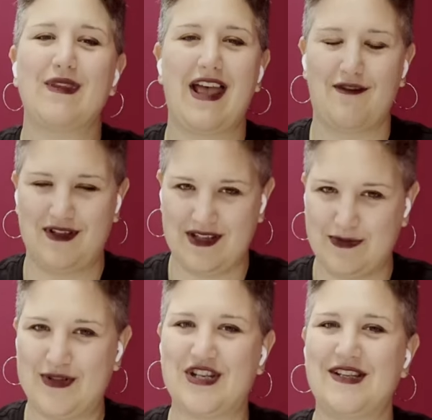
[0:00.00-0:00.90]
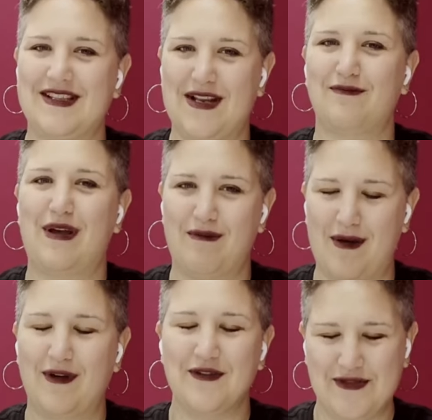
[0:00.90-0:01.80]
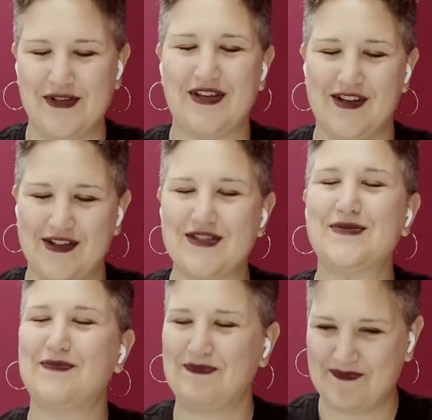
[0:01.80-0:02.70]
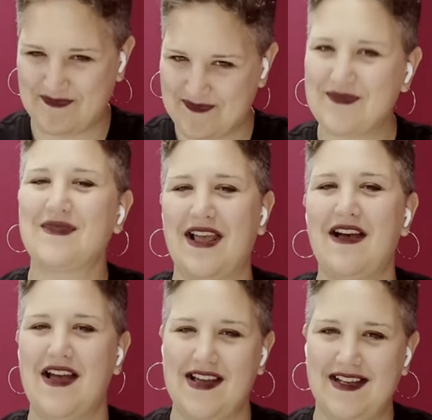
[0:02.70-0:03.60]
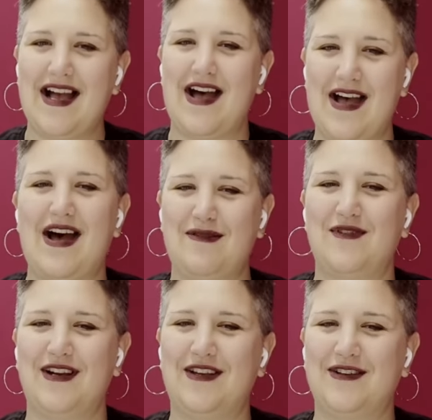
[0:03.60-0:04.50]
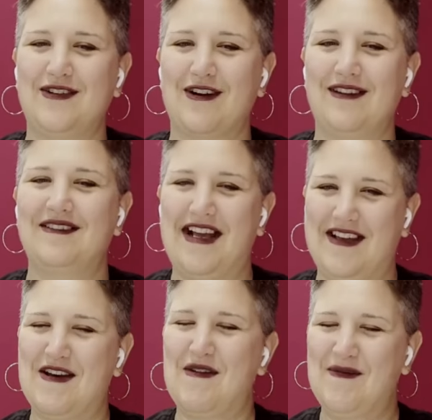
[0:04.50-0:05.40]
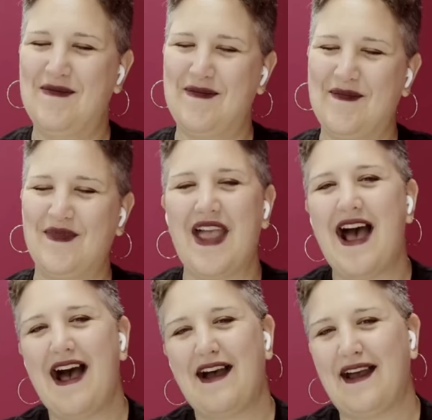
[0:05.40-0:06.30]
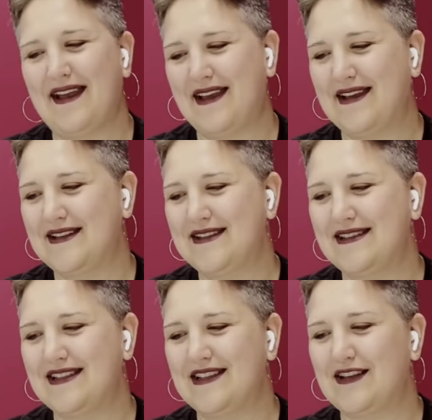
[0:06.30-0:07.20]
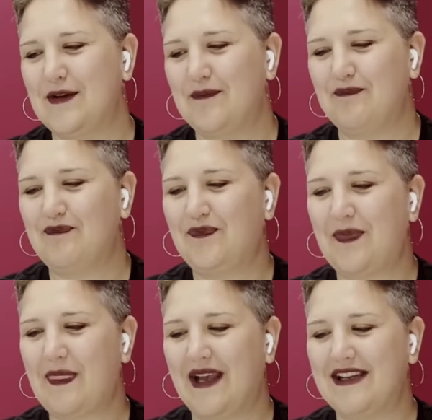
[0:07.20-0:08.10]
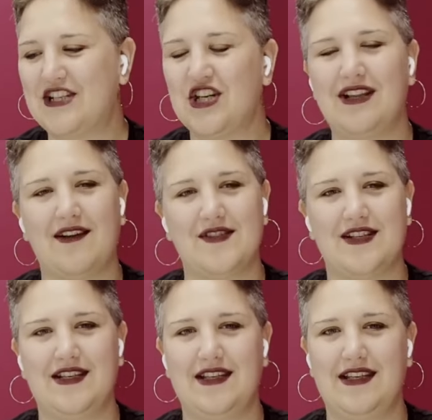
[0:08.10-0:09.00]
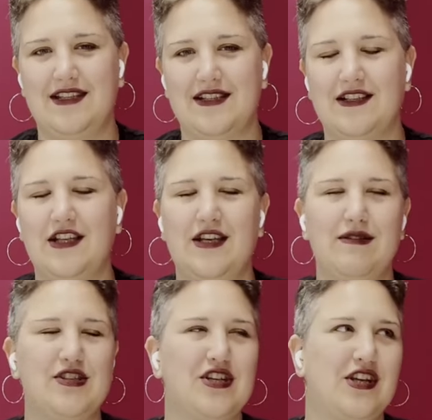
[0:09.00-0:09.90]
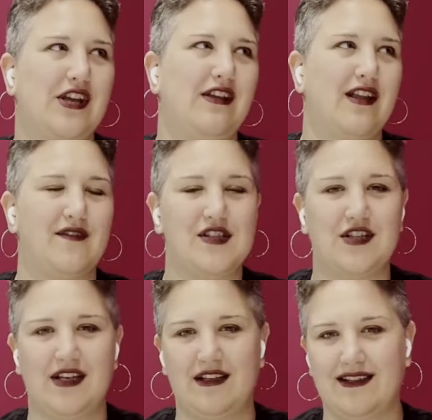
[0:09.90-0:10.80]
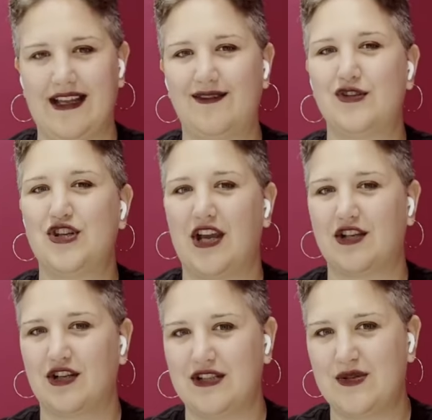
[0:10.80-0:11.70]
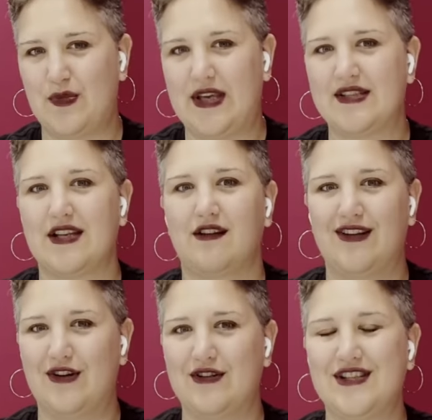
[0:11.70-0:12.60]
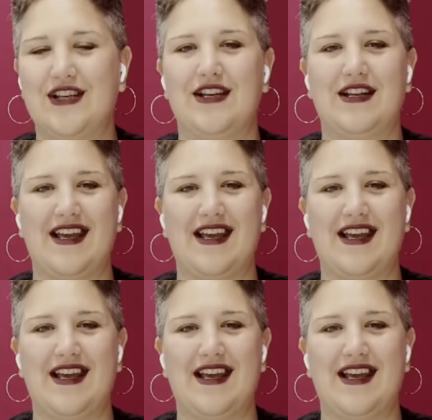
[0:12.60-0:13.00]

Everything which I said, my mom also hears. I'm really good girl, I know. And um, she loves Italy, she loves Italian language, she actually speaks and learns it.